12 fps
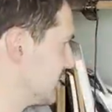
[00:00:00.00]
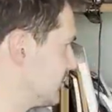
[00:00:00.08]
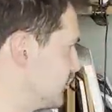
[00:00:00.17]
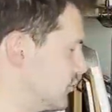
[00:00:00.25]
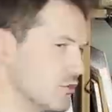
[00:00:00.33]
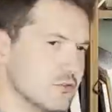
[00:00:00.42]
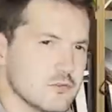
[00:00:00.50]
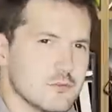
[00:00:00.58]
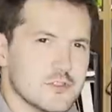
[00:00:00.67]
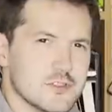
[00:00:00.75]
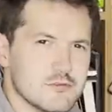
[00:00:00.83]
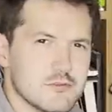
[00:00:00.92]
studio,
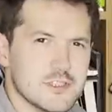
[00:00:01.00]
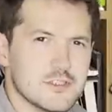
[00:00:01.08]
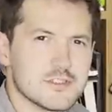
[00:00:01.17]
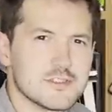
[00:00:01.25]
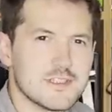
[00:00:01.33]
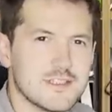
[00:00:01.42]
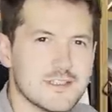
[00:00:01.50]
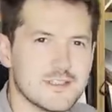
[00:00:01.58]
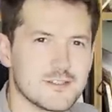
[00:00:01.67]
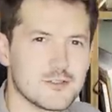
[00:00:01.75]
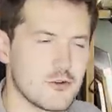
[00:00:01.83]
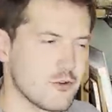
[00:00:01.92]
which is really just a
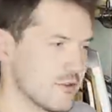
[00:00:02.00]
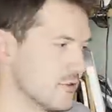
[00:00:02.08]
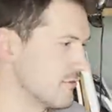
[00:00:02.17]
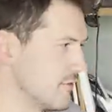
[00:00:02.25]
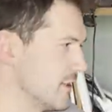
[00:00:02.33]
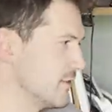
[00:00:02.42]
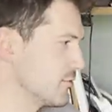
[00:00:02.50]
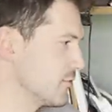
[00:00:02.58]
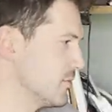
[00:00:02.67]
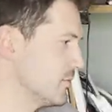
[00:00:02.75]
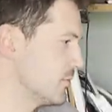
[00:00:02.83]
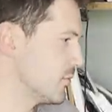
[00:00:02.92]
corner of the living
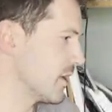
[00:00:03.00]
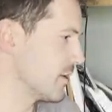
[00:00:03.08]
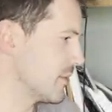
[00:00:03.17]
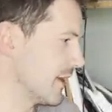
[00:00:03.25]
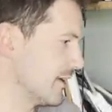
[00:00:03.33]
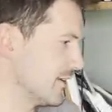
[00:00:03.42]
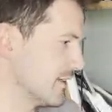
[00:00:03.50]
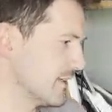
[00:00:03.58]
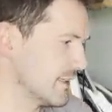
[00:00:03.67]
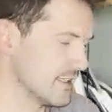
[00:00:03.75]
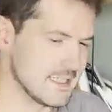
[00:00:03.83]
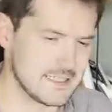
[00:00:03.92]
room where I paint
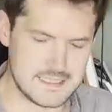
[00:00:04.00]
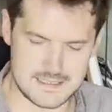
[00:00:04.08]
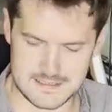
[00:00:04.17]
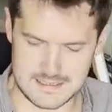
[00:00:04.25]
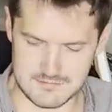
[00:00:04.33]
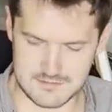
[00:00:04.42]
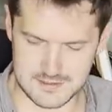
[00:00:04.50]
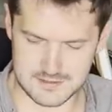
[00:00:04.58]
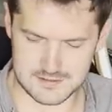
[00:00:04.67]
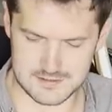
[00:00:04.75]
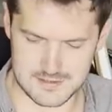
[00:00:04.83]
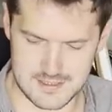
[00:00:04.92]
in the
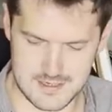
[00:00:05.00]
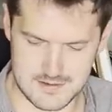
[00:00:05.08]
evenings.